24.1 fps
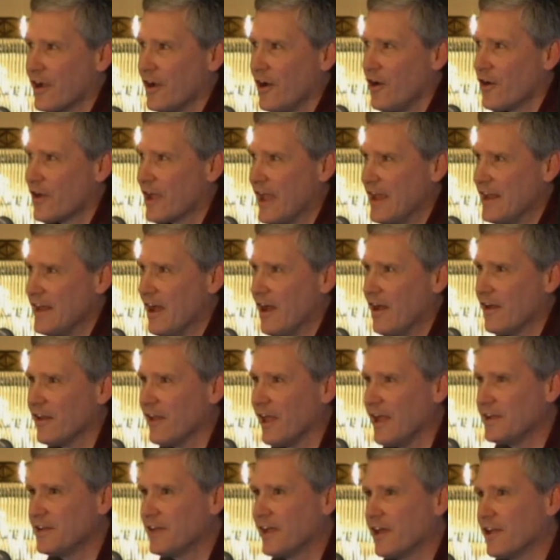Okay, now I'd
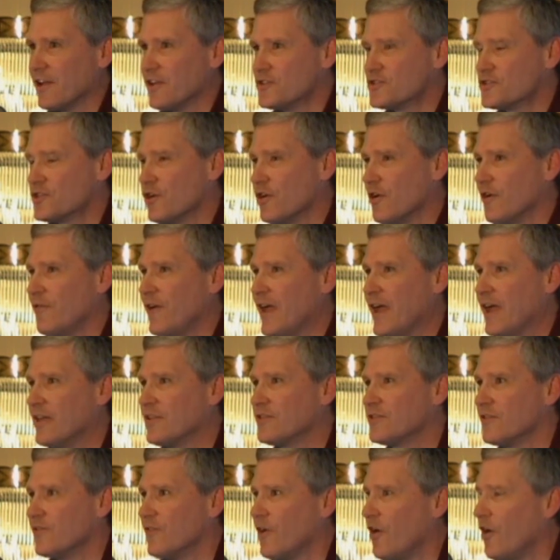like to get a show of
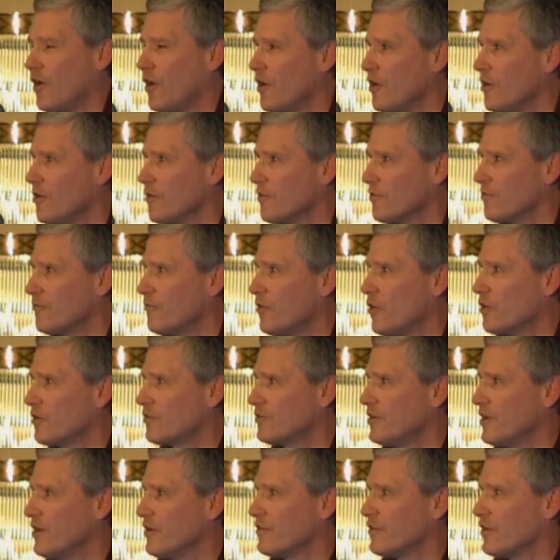hands of all
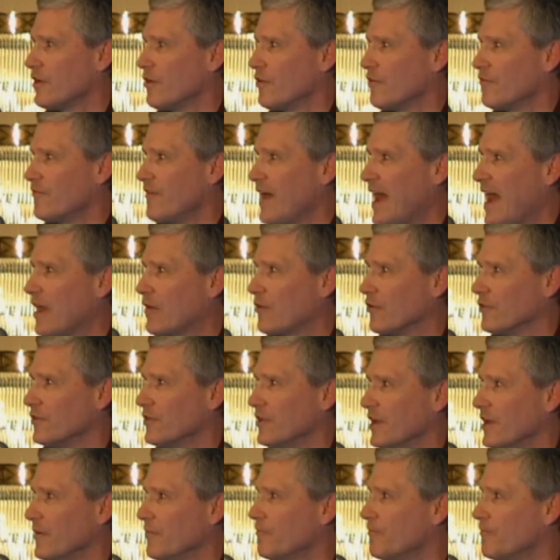folks here that are
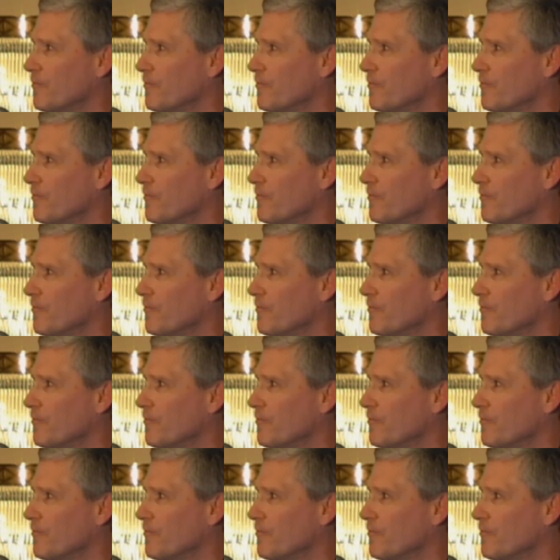faculty.